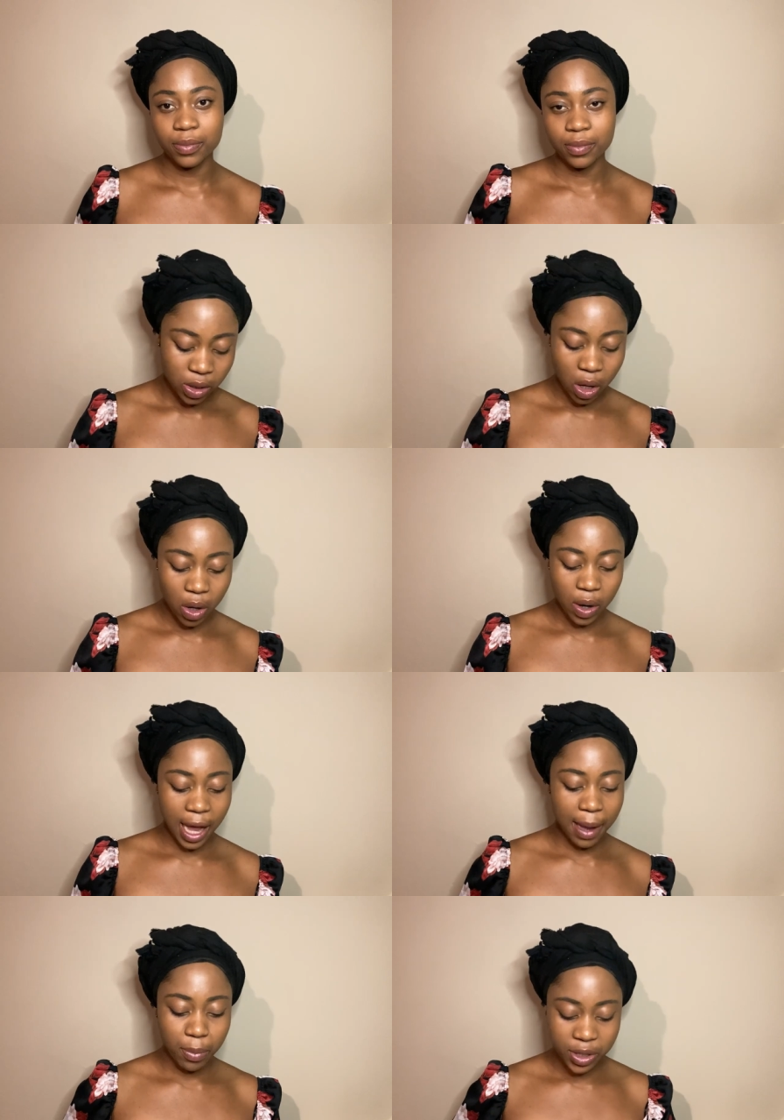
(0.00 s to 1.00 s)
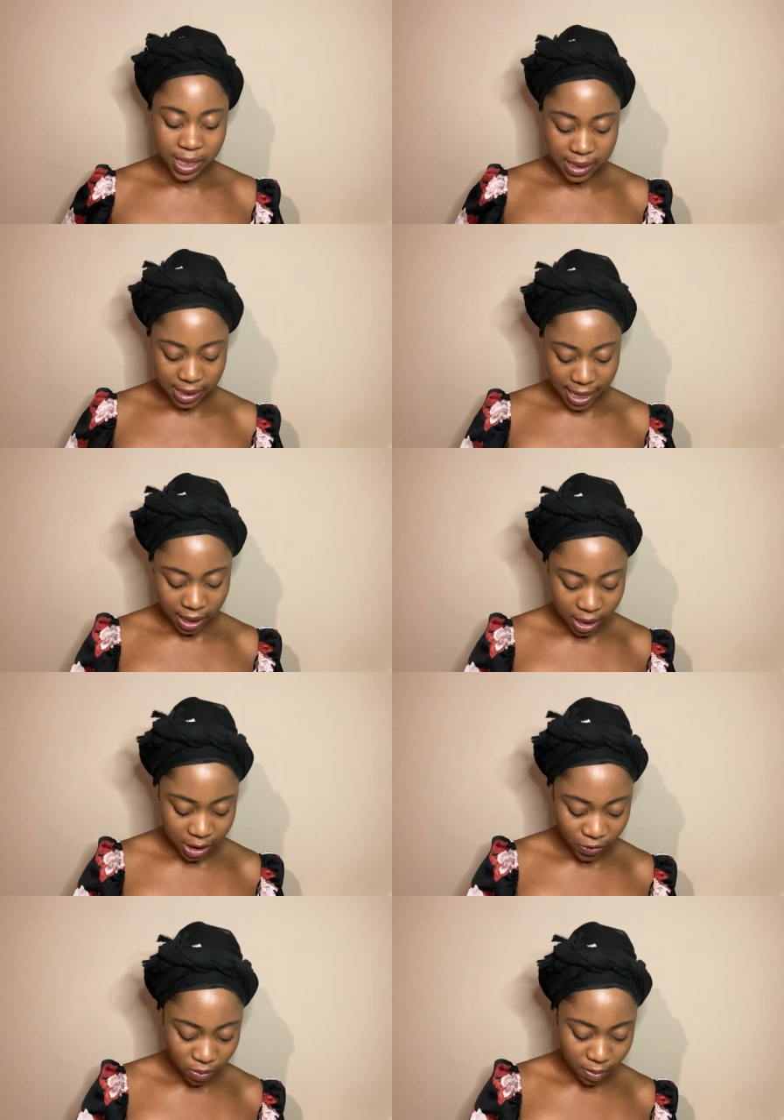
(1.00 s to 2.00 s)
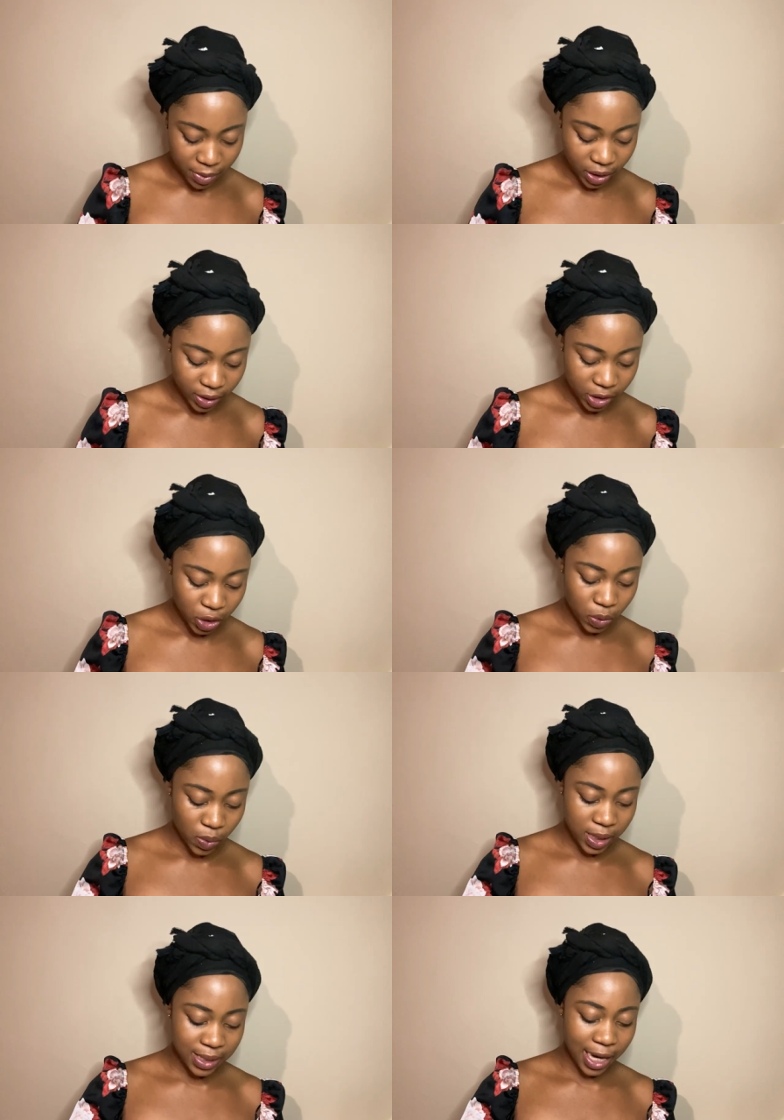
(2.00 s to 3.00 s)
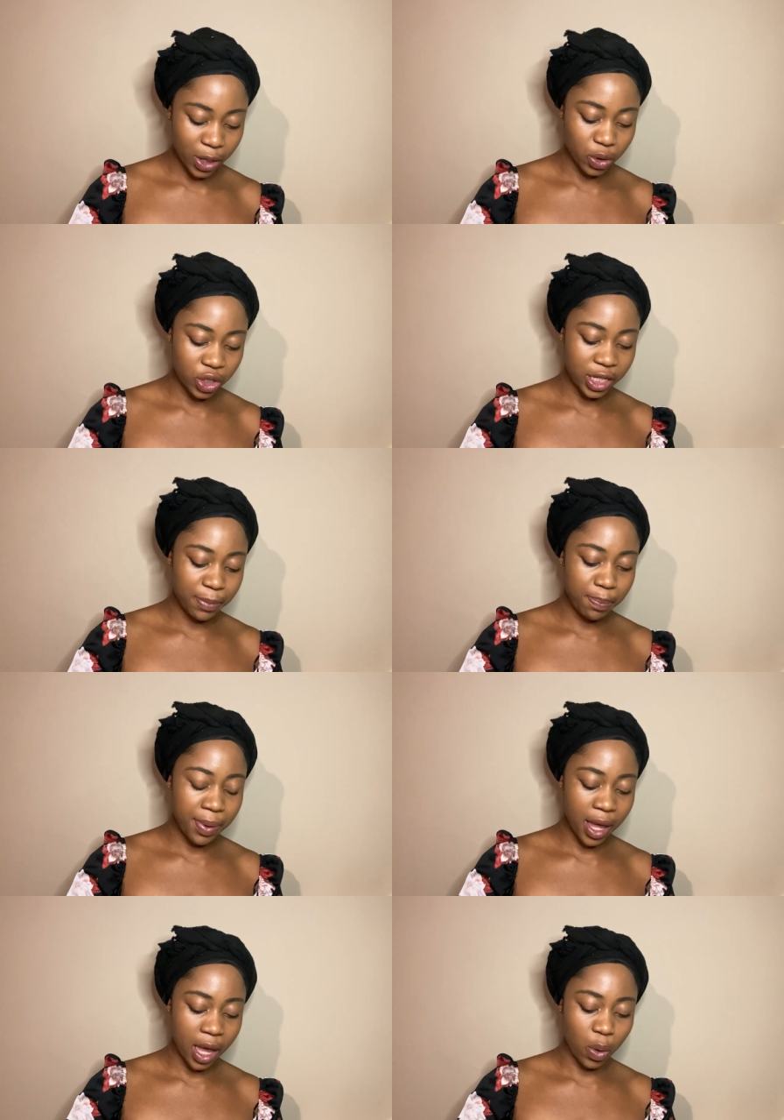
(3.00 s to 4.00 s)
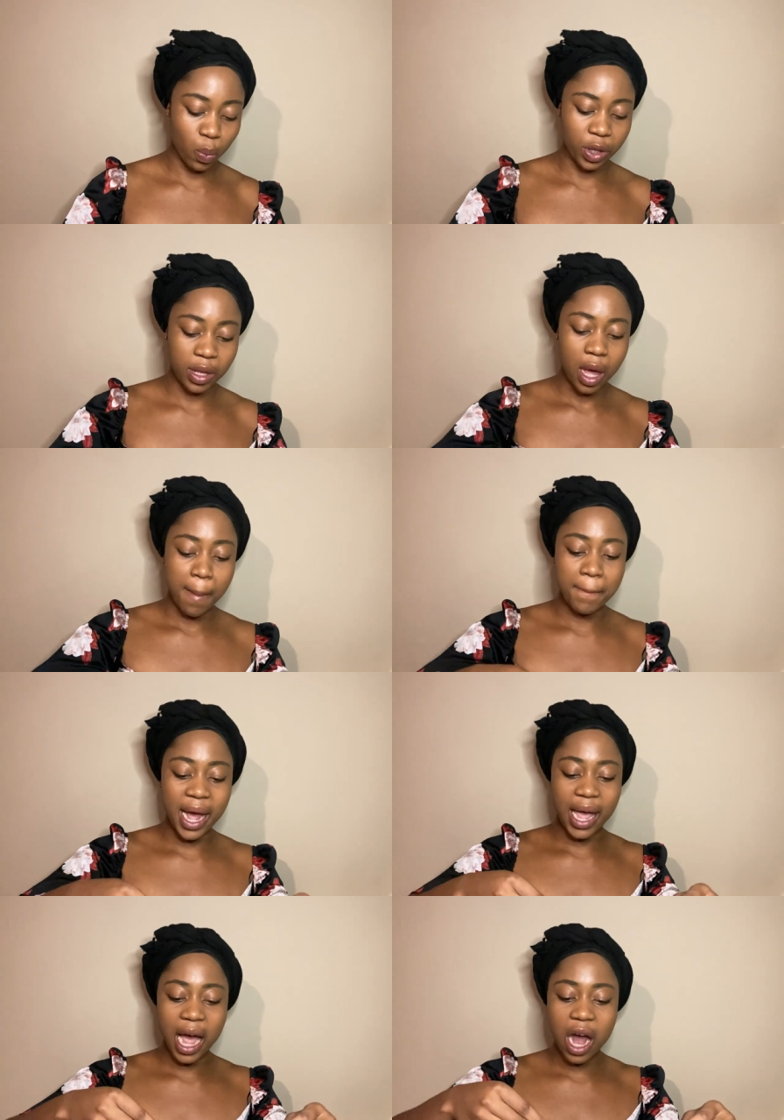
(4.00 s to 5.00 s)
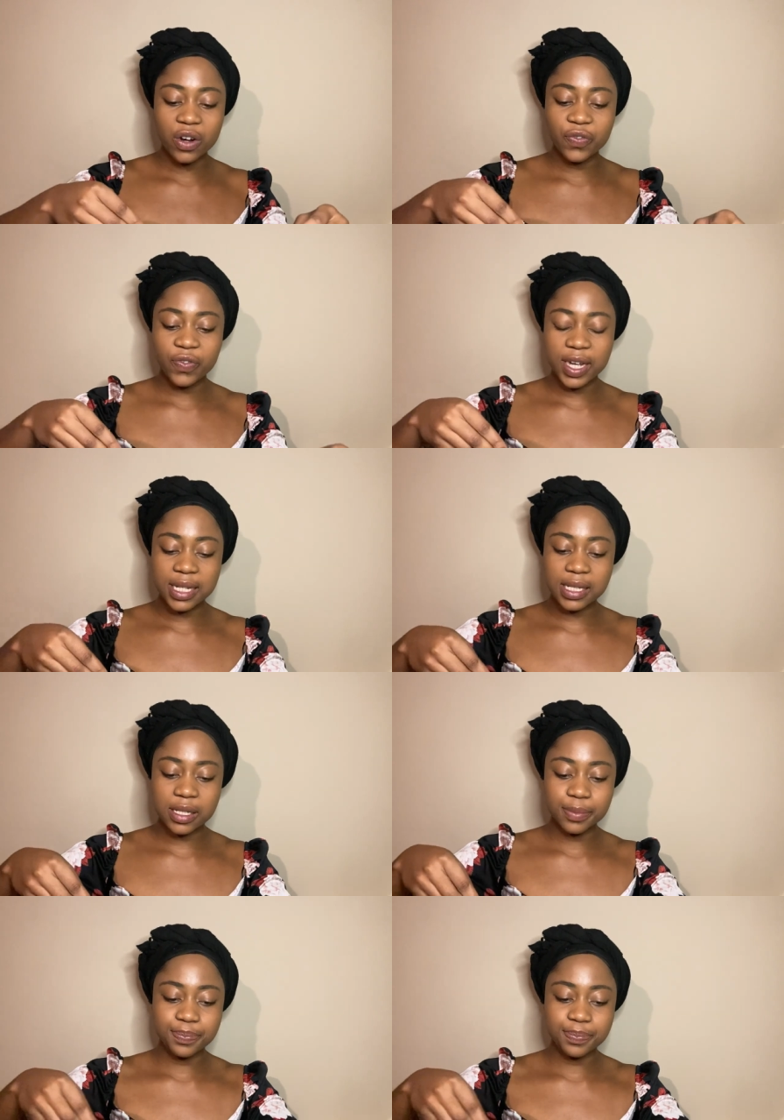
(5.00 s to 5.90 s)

So I bought this necklace from American Swiss that I usually pair with my outfits.